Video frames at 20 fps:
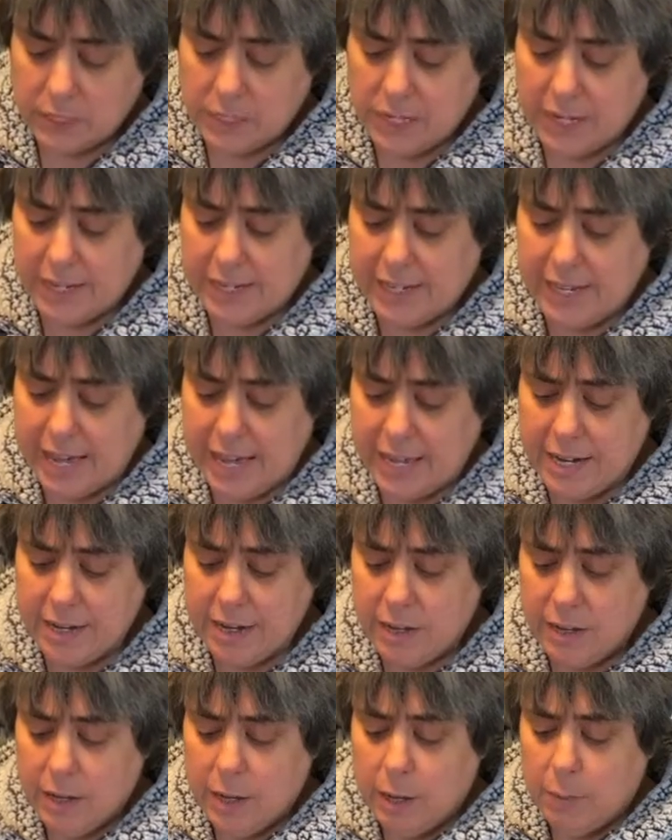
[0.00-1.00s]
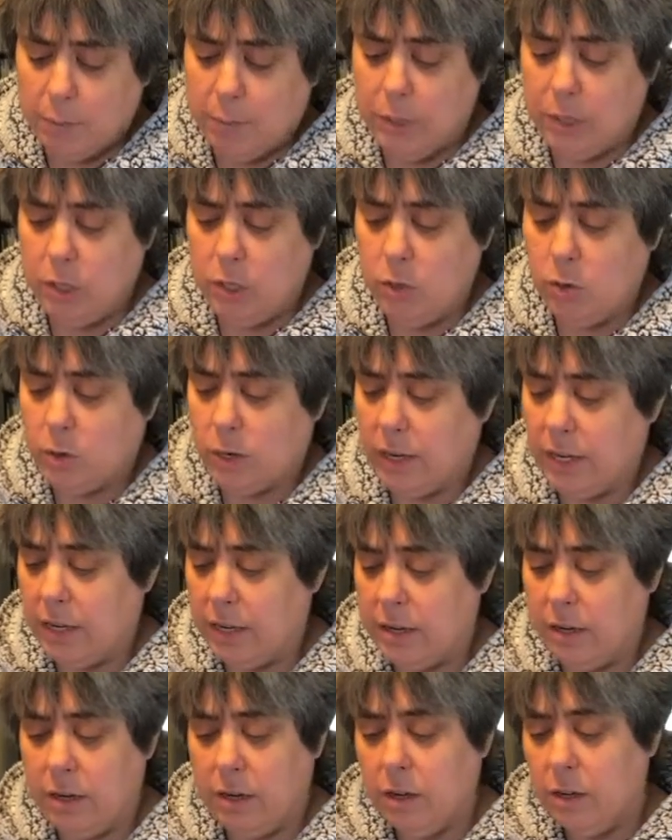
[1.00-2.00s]
again, but you
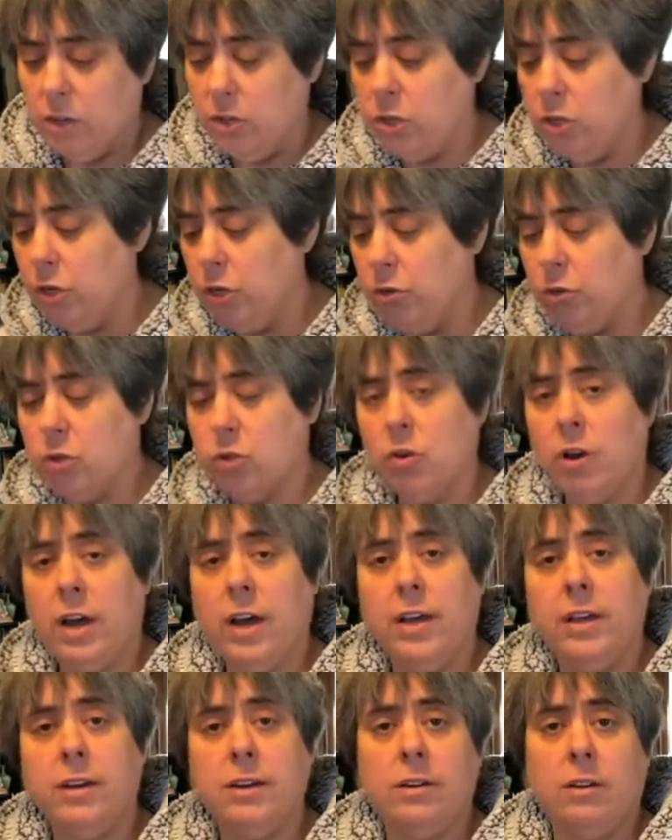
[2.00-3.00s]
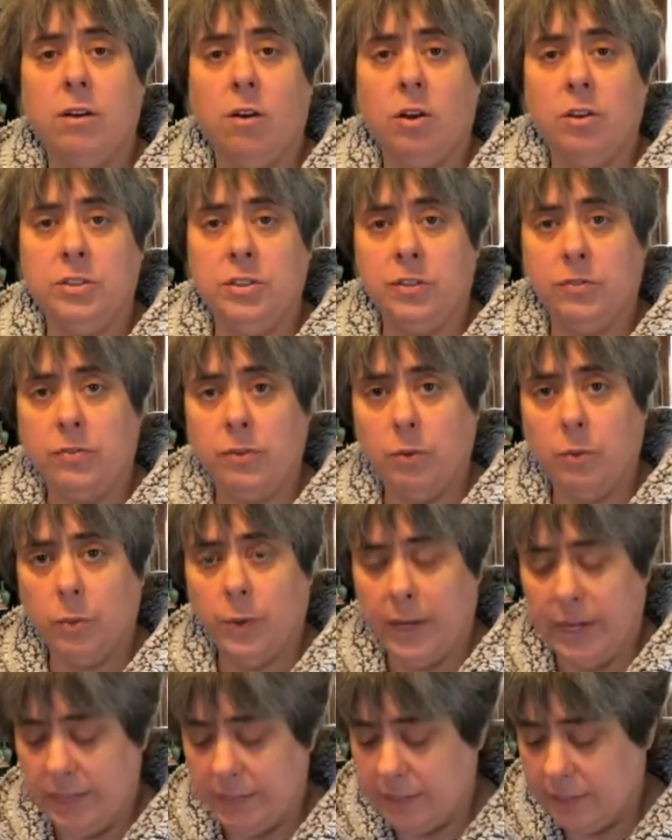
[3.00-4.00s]
can try it all different
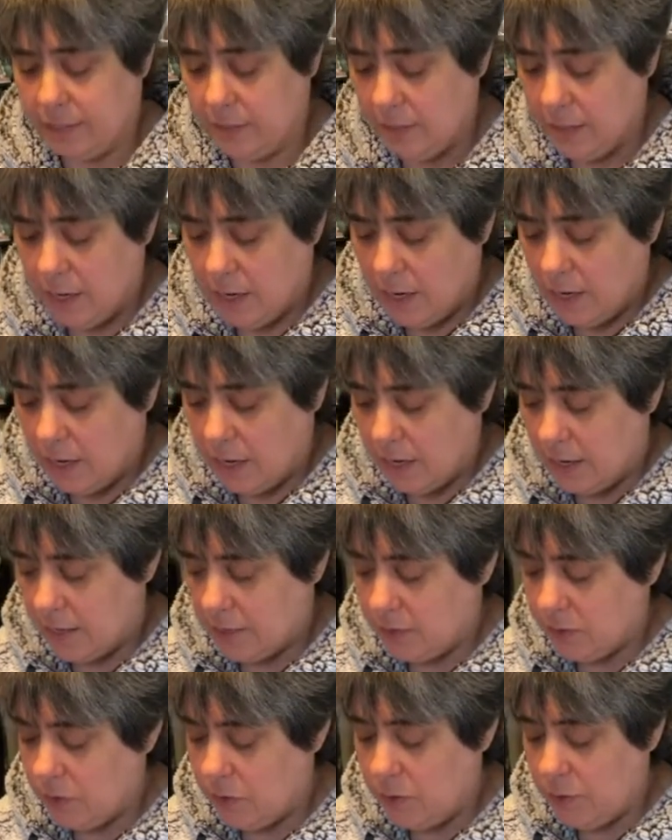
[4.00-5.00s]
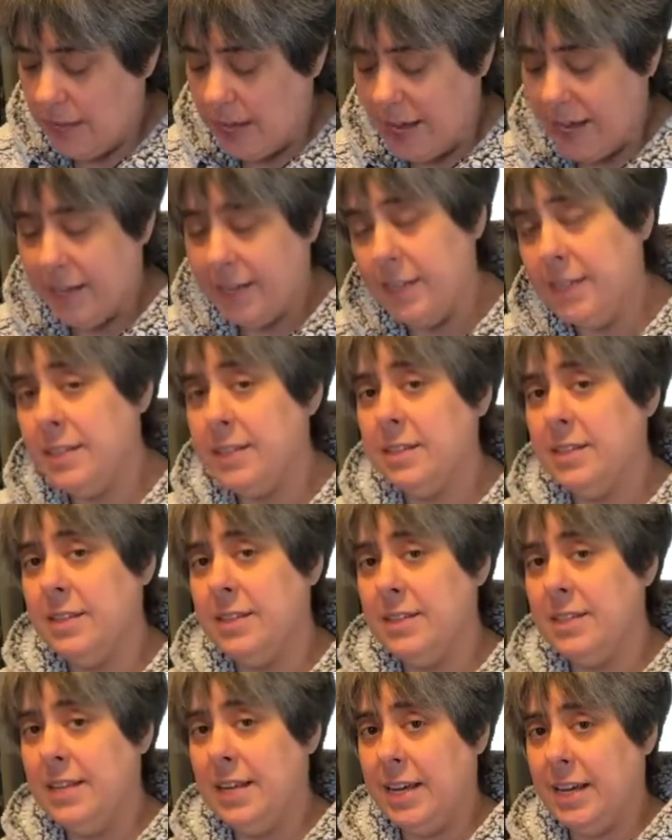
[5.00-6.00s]
ways. So that is the
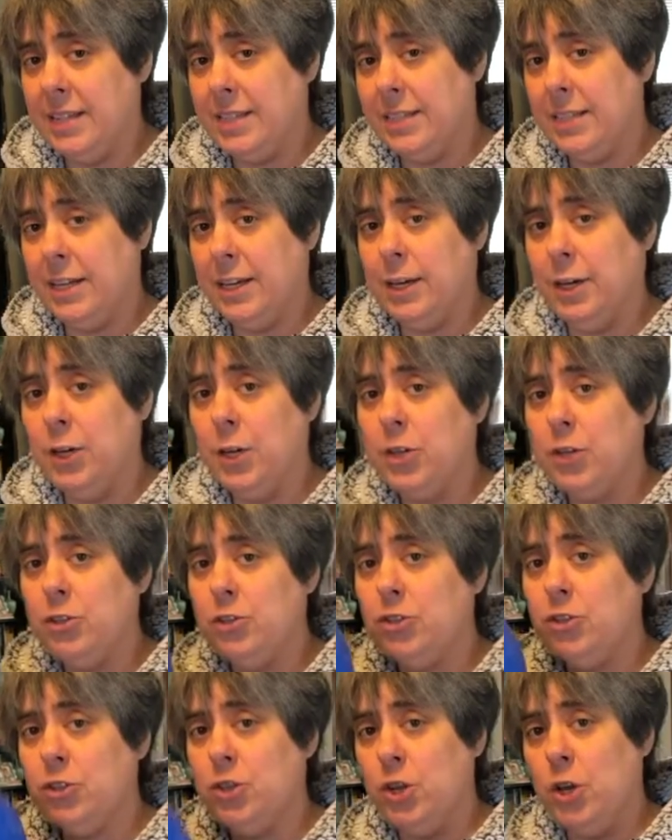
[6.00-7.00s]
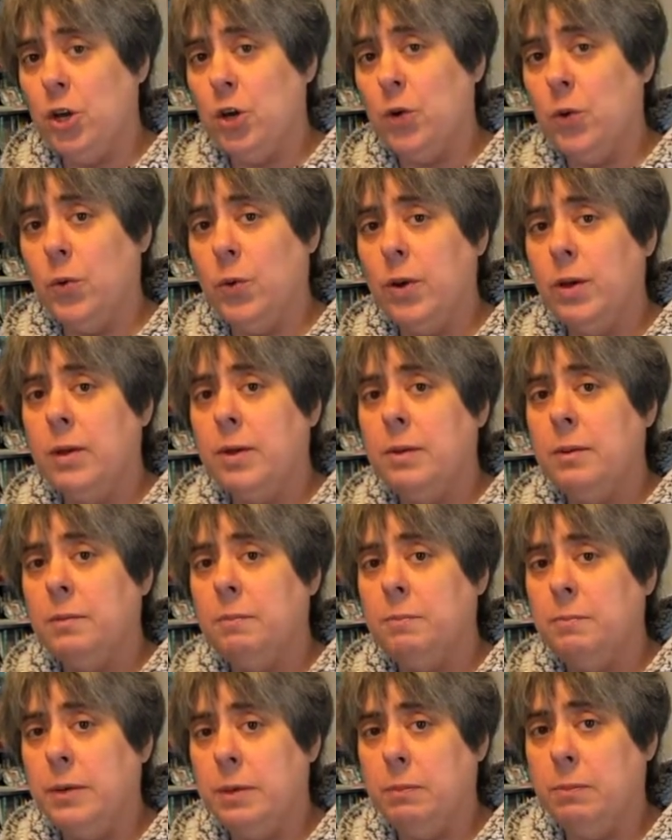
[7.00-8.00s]
dancing snow
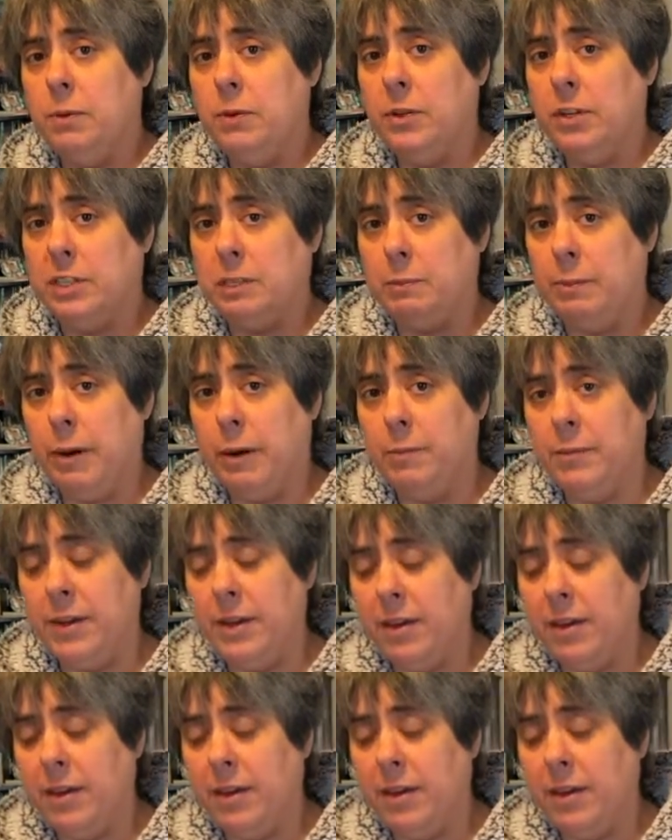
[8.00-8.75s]
people experiment.